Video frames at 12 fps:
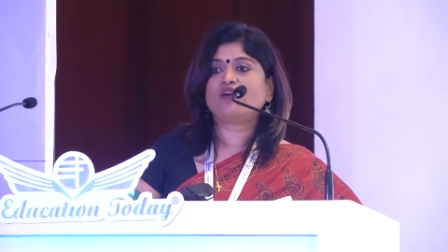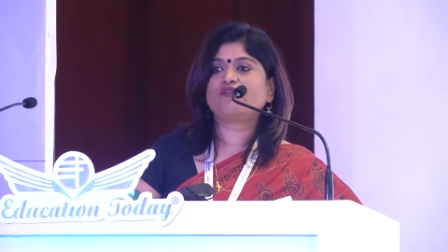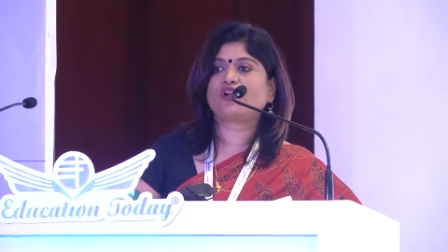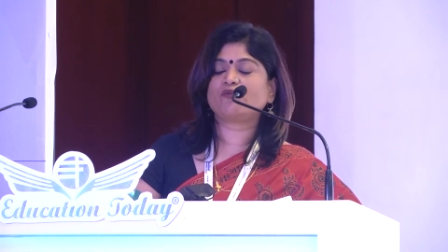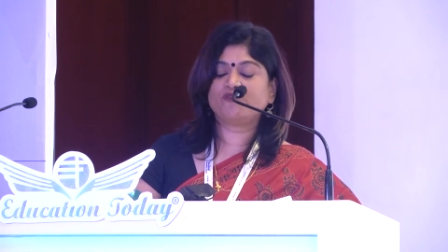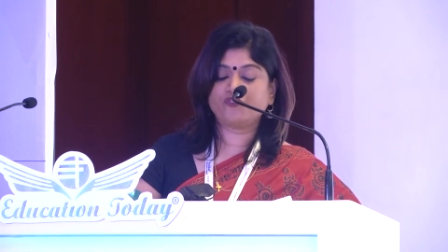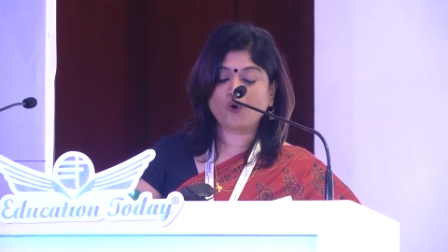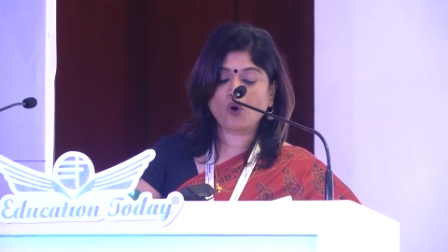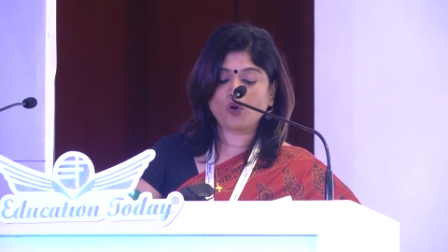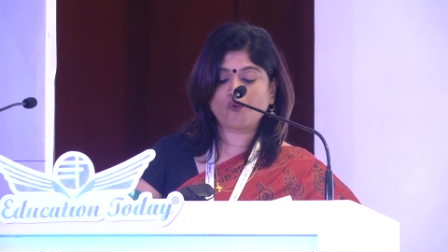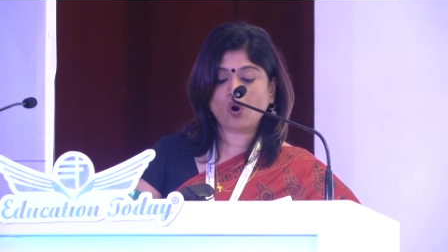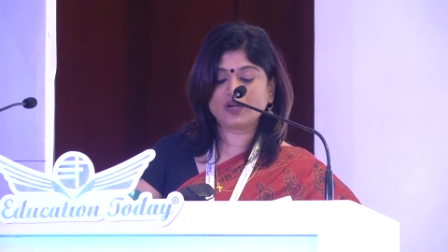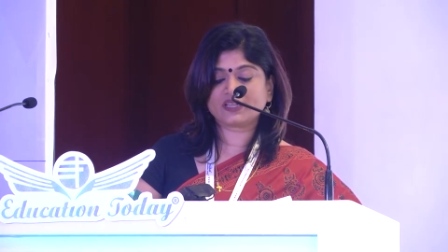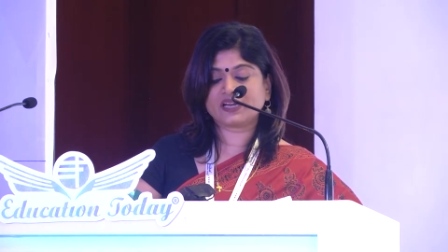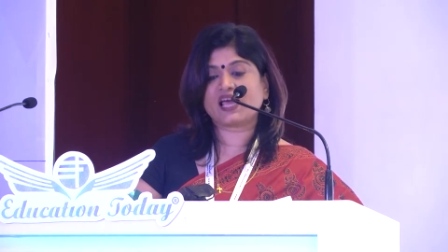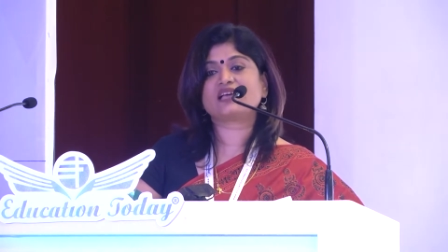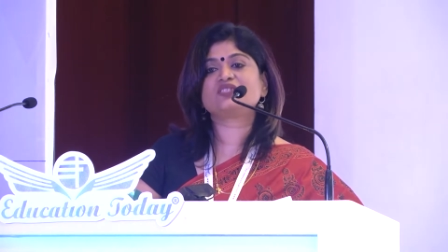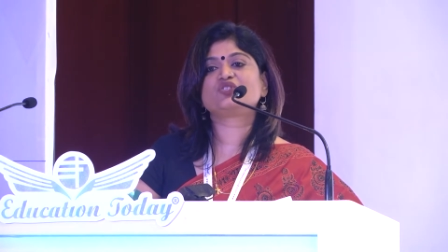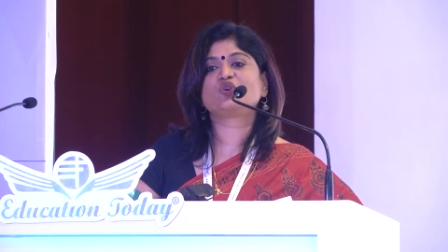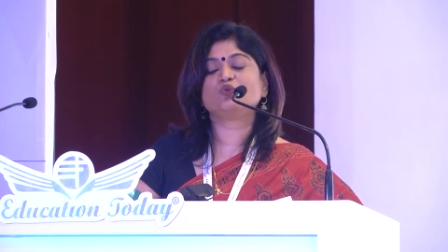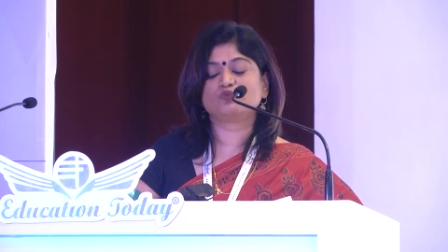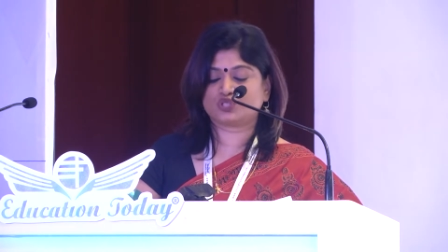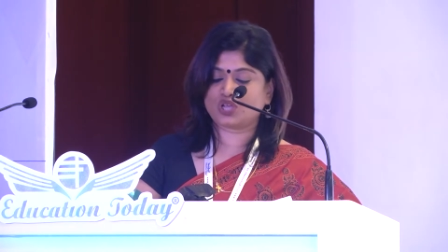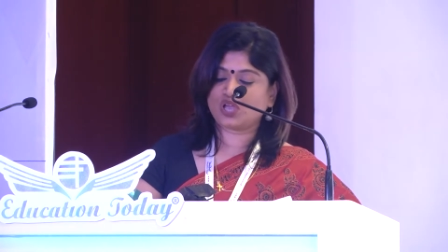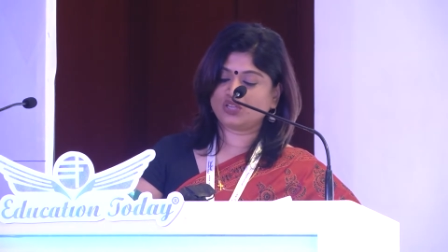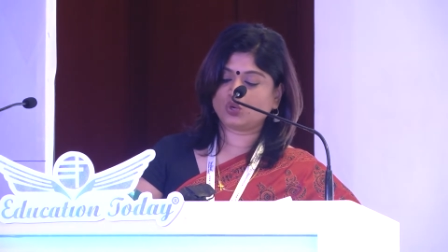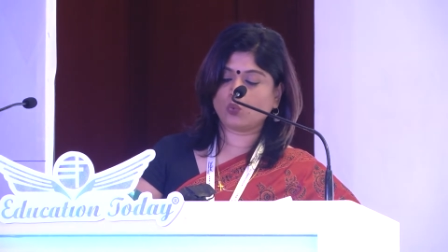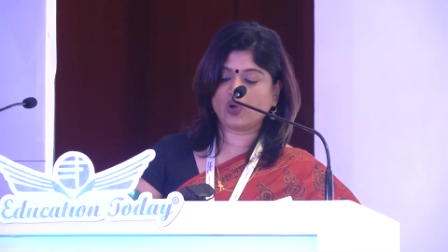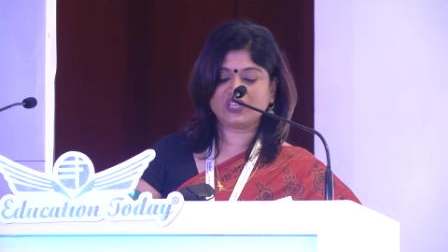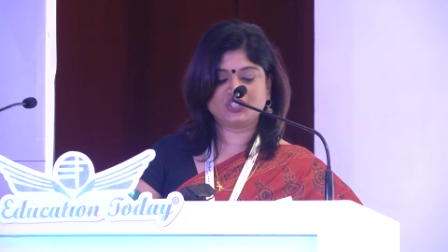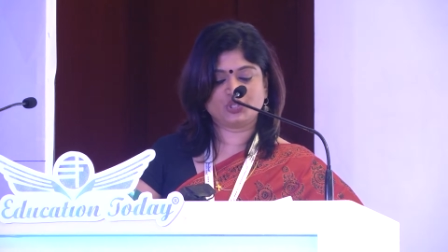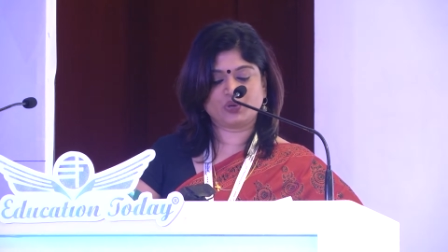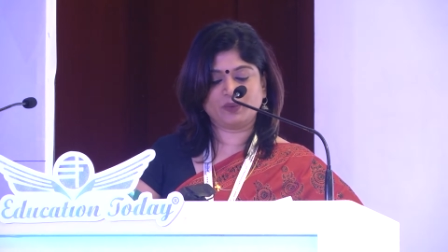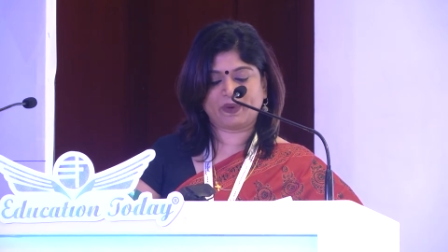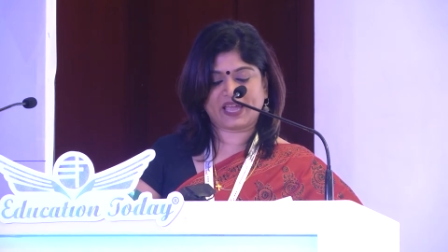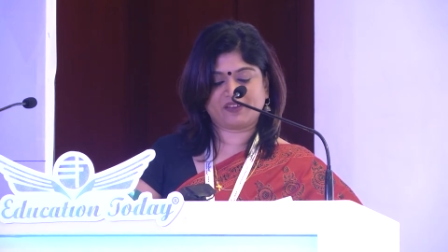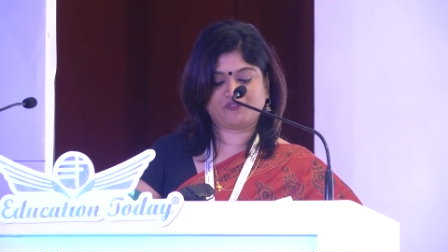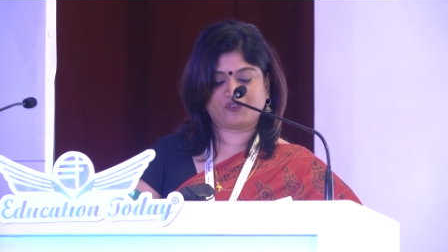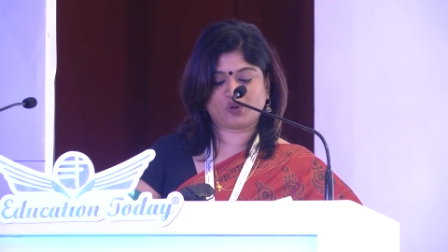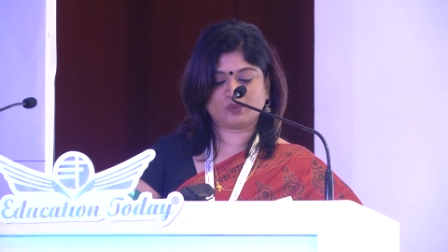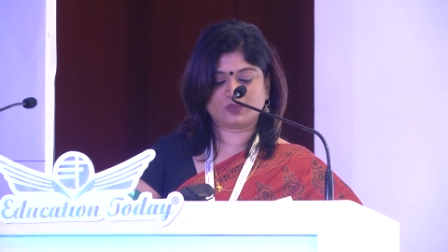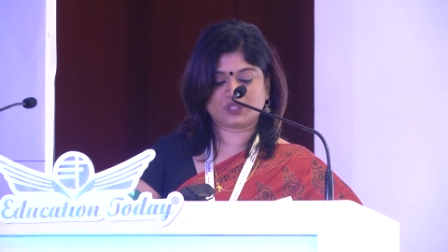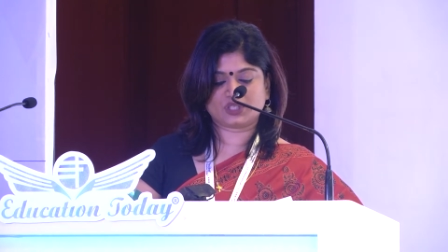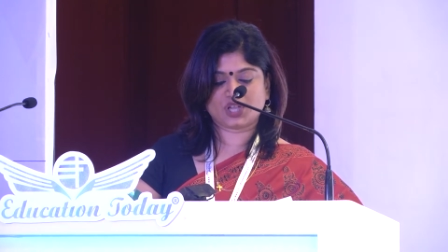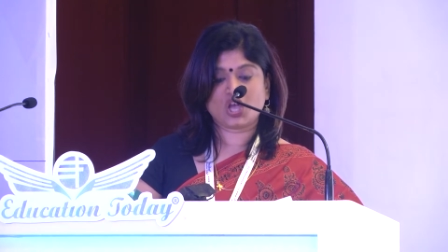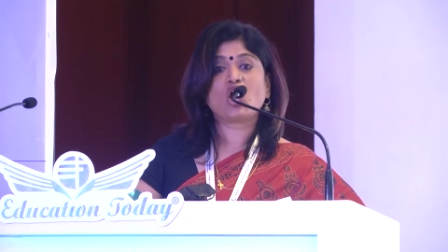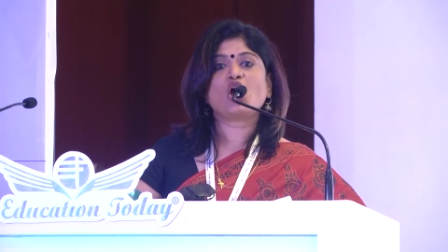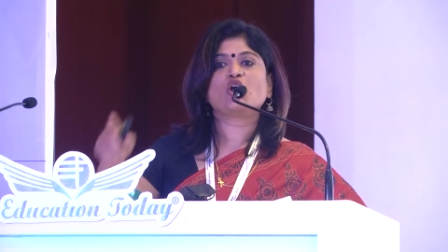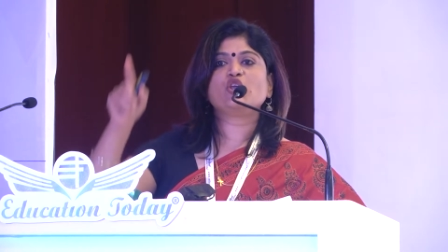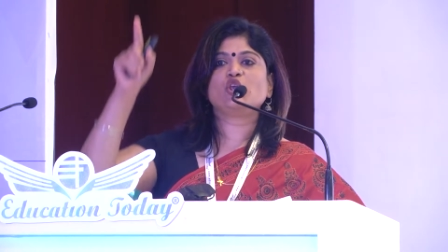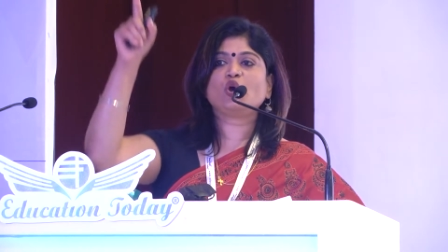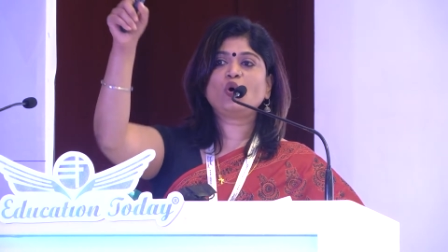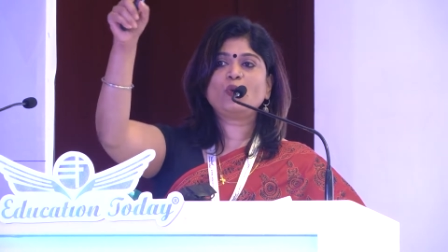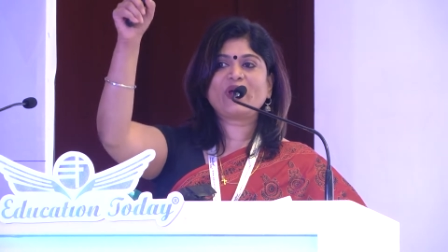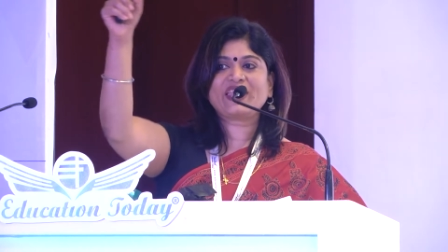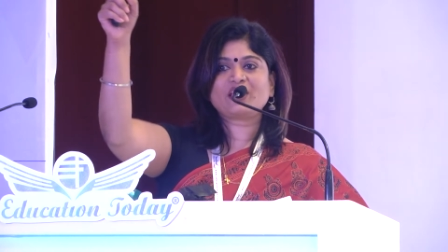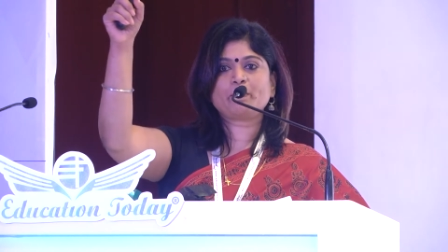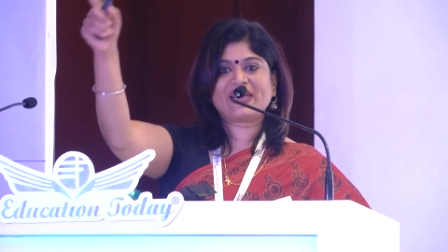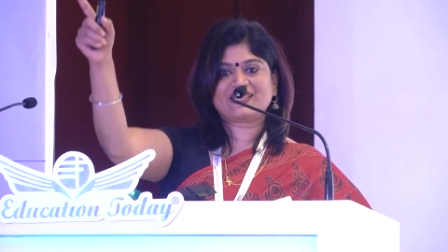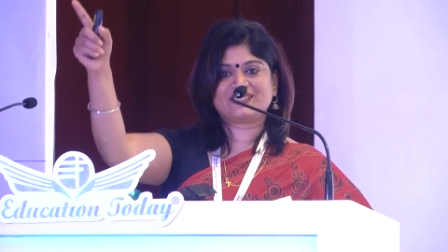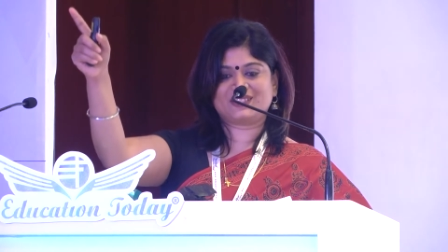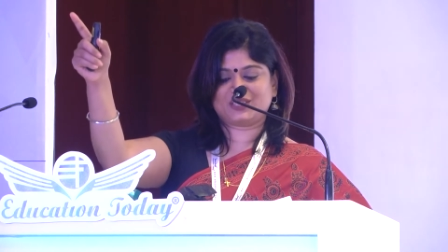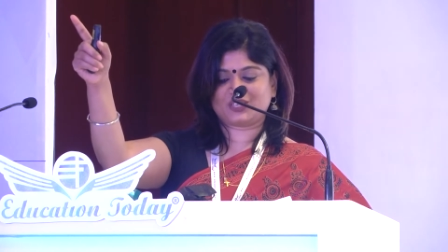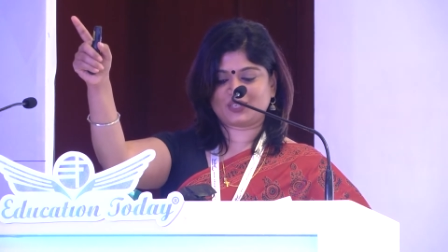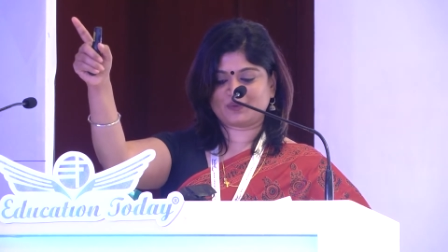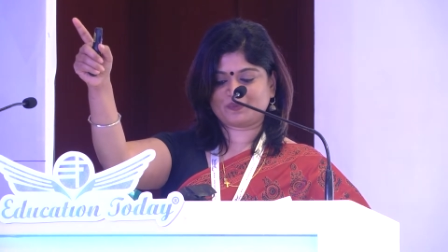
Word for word: From four-walled classrooms to virtual platforms. You were the best,